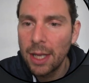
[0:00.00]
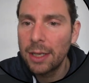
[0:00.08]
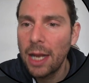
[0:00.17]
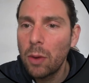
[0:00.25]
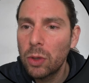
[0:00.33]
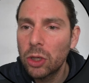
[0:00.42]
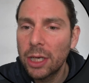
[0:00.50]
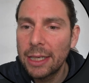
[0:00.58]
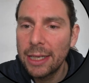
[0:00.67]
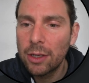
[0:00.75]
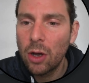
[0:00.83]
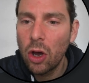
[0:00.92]
Now we're going to
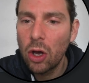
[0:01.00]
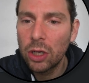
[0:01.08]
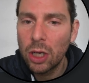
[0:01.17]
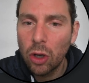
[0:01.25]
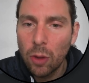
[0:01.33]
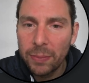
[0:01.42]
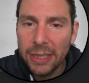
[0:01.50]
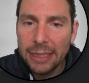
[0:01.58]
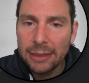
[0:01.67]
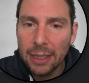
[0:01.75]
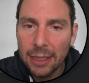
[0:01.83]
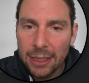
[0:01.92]
click on
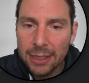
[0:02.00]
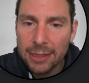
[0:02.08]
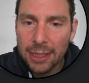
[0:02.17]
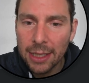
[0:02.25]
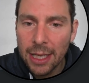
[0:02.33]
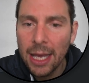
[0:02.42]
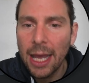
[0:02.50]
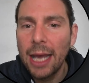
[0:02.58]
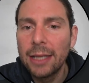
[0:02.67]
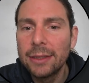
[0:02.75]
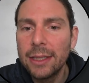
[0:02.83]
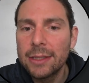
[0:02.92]
complete listing
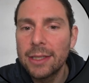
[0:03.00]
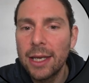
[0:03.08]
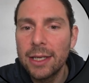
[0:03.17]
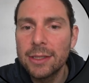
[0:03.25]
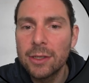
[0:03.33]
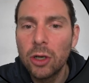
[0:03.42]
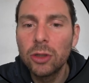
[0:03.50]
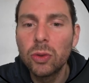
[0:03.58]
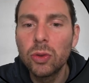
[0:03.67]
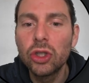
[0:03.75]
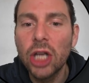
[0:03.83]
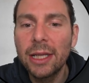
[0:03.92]
and this is going
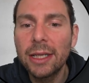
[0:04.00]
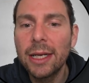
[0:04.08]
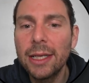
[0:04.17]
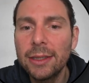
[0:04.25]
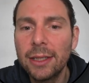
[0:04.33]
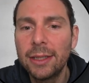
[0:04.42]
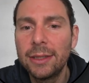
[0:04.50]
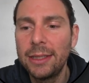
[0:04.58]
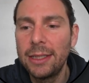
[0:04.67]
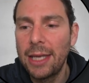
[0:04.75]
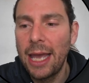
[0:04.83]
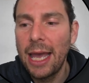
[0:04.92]
to generate
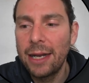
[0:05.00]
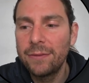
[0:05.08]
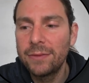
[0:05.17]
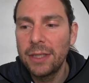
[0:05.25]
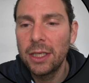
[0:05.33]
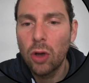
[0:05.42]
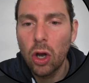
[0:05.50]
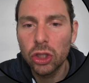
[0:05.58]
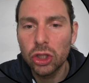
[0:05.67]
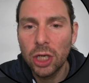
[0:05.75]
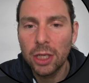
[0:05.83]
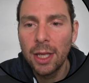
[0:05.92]
the NFT
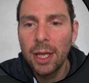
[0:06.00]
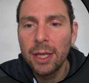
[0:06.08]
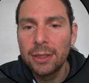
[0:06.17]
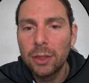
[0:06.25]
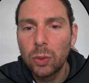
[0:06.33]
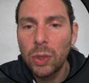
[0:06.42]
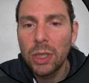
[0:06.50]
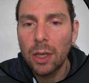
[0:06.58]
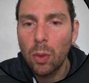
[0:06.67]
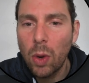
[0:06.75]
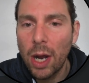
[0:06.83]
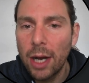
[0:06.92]
contract that we
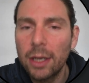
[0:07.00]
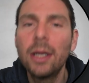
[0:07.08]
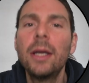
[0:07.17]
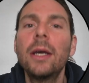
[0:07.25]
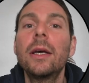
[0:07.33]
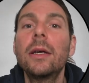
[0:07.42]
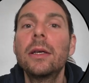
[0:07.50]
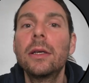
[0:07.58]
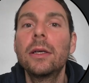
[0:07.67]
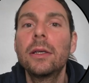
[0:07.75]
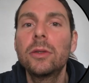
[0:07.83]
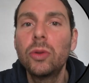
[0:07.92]
require
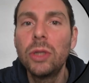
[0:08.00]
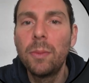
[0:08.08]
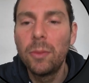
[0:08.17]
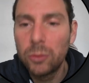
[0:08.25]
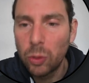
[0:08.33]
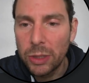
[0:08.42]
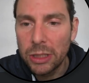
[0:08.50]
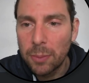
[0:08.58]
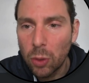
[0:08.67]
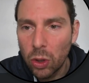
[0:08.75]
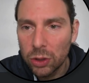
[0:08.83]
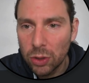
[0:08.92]
uh, to, the, to be
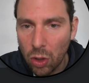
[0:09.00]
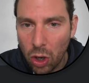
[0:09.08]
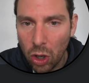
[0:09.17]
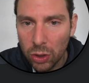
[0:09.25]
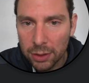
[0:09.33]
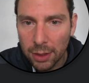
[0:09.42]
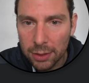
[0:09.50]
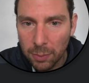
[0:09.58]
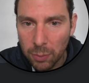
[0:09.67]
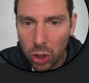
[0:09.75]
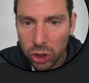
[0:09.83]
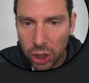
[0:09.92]
deployed on the
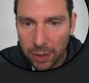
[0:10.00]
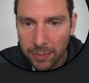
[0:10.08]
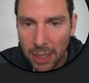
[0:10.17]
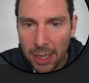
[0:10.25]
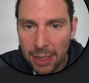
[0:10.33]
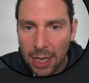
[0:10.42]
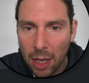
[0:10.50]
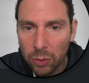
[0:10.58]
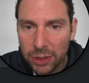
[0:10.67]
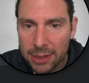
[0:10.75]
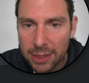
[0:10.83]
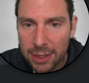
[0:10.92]
blockchain. Now
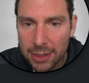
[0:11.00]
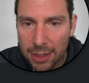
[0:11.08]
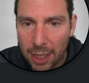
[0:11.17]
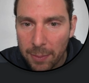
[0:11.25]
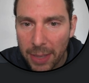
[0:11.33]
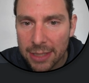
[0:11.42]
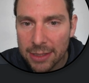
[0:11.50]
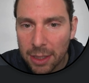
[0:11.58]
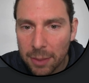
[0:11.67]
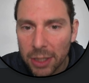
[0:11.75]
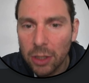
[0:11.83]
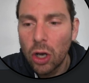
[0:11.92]
this is
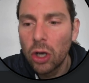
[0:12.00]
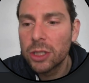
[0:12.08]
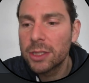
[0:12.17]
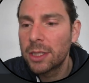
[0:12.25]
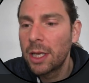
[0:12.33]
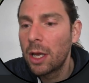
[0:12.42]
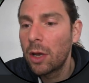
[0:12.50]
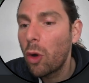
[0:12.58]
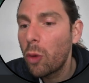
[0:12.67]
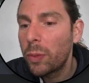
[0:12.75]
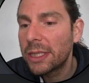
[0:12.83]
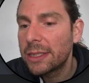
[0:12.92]
amazing because
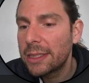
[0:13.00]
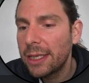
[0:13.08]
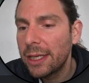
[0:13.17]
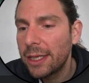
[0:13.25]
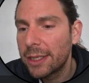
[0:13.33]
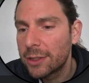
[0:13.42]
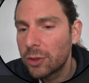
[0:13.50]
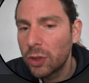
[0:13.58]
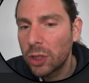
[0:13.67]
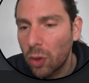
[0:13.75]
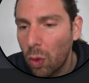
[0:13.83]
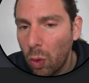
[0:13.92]
OpenSea is
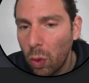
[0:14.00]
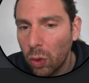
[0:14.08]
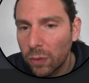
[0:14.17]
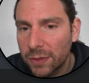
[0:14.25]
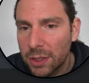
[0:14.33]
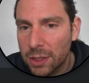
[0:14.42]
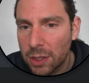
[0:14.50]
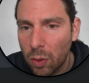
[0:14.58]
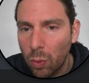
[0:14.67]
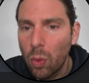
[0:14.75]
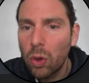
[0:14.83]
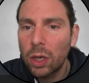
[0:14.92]
doing all of this
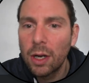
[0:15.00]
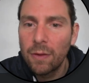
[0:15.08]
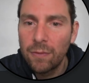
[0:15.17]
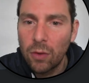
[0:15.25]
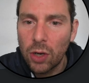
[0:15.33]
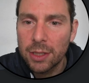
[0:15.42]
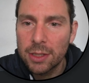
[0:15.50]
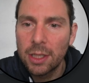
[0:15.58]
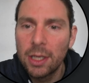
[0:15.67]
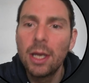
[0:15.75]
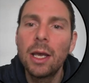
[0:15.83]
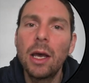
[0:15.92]
work for us
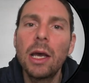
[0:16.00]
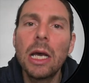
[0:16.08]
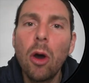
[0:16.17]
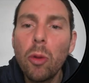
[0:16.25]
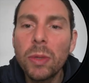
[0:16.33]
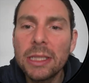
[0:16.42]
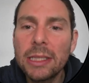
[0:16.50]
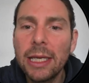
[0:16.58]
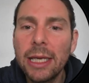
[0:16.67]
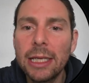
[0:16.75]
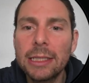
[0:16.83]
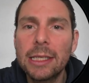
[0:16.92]
uh,
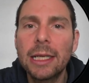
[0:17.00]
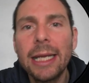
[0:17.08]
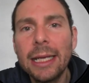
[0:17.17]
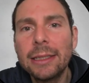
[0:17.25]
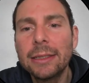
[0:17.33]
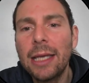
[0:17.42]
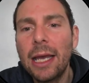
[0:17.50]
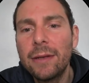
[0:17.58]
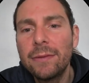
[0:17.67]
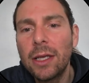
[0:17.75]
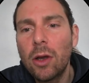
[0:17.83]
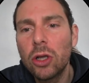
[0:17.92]
OpenSea is creating the
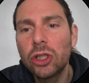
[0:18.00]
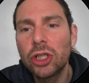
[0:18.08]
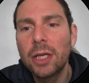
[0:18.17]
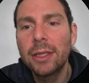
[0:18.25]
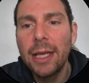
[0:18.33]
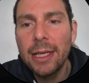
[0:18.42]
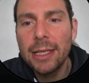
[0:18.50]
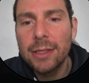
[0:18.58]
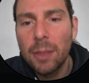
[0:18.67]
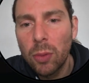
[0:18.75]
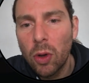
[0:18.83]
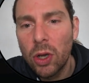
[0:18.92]
NFT contract, is
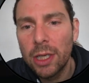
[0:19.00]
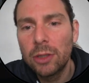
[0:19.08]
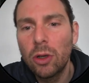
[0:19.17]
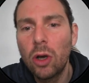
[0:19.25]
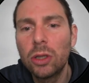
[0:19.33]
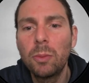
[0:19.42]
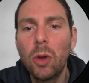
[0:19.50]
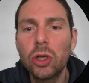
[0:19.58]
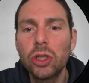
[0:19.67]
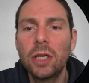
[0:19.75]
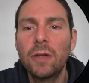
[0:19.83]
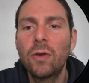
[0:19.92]
deploying it on the
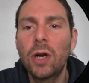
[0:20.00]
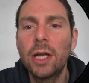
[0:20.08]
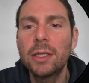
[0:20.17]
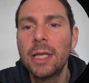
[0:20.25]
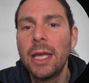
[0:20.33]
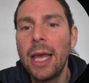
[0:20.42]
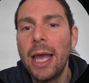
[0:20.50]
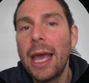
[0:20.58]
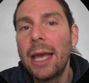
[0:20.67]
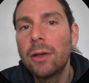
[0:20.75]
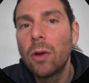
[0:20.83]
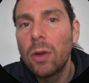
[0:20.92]
blockchain for us.
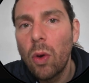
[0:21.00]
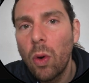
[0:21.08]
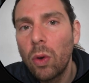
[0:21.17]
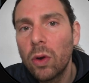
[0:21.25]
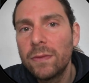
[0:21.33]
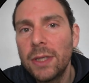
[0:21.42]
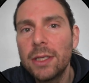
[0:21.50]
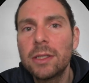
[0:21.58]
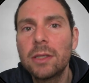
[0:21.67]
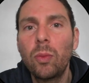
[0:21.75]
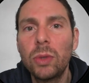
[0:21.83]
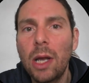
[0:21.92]
And all of this
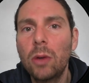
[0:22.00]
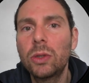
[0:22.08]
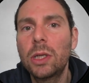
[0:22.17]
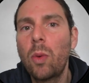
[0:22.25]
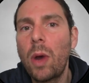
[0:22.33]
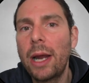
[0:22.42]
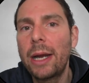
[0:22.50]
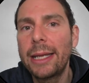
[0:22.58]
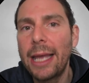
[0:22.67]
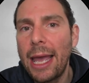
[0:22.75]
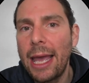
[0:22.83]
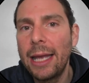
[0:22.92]
without
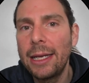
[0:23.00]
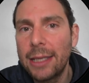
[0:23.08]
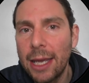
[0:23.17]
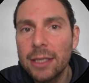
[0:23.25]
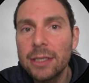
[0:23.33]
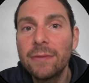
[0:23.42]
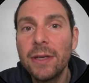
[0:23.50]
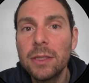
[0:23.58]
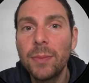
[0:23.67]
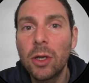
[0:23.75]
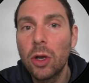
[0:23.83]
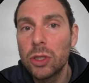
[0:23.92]
requiring any gas fees
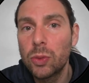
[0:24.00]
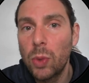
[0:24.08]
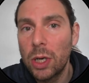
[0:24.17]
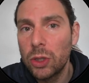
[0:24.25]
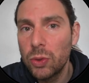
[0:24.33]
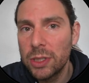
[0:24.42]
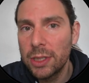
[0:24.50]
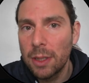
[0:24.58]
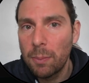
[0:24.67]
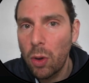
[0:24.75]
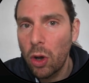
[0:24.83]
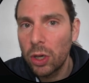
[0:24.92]
because we're using the
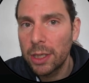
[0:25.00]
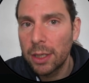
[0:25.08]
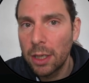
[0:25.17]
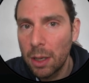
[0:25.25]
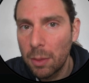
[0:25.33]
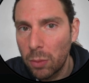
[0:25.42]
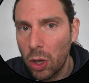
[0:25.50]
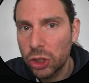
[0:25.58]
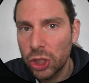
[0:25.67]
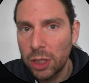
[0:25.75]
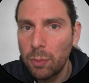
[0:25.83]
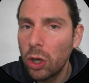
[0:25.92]
Polygon
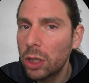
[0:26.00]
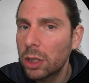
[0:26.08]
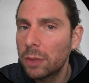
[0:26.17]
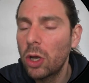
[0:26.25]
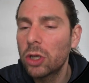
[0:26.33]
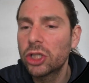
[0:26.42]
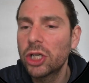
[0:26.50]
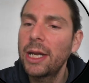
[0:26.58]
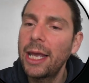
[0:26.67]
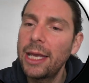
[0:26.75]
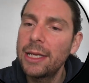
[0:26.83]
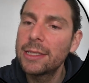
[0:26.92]
blockchain. Polygon blockchain
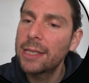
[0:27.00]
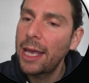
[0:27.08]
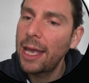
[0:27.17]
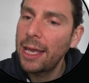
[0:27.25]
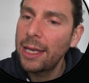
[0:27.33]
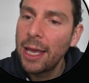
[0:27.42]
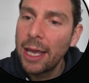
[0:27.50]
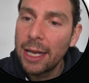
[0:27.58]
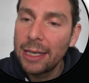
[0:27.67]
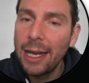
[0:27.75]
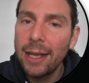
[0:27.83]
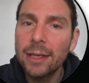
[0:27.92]
is a
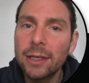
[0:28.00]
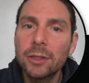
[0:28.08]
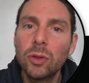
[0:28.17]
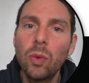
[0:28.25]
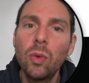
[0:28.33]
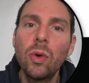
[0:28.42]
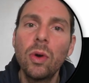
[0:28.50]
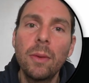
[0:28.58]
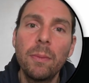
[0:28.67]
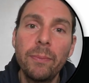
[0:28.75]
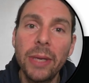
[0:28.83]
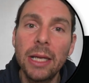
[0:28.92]
layer two
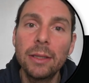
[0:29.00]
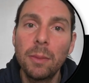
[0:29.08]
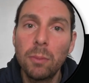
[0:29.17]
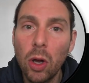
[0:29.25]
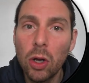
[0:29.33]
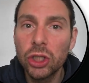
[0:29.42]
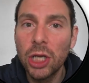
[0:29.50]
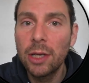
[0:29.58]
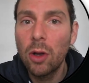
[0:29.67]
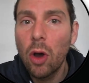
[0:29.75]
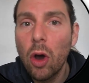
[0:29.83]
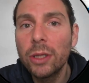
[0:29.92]
build
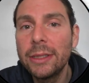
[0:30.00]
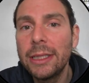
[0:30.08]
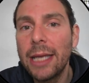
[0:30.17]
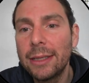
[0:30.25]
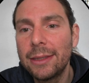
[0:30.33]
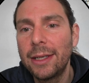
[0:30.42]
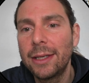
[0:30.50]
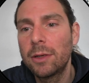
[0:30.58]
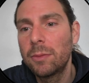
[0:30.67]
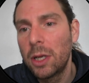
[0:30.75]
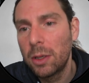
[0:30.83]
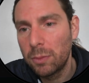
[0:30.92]
blockchain on the
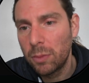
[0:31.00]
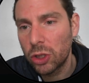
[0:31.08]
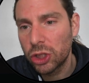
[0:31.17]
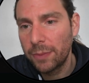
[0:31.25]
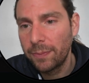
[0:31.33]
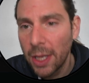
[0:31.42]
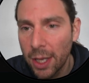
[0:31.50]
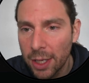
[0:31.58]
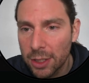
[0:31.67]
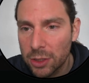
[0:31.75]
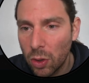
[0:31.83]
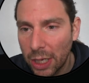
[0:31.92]
Ethereum blockchain.
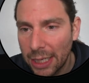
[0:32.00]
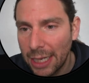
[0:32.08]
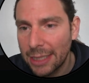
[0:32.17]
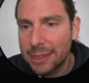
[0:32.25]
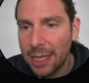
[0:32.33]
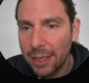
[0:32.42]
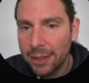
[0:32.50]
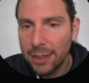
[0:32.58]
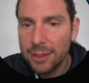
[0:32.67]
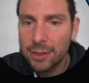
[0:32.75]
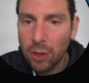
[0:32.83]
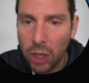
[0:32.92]
So let's sign
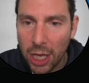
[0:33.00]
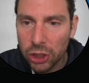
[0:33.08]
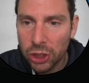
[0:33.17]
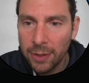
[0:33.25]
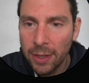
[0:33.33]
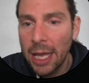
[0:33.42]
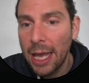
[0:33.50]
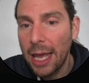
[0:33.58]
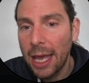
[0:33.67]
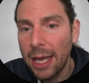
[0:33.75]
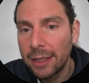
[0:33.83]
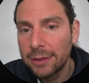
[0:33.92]
this connection
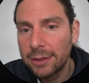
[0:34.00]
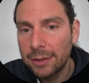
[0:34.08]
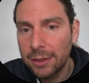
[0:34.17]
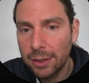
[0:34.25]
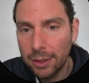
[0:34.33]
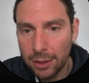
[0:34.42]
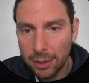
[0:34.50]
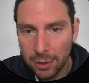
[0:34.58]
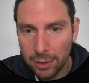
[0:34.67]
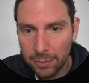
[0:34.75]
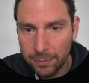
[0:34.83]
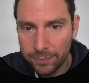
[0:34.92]
and uh,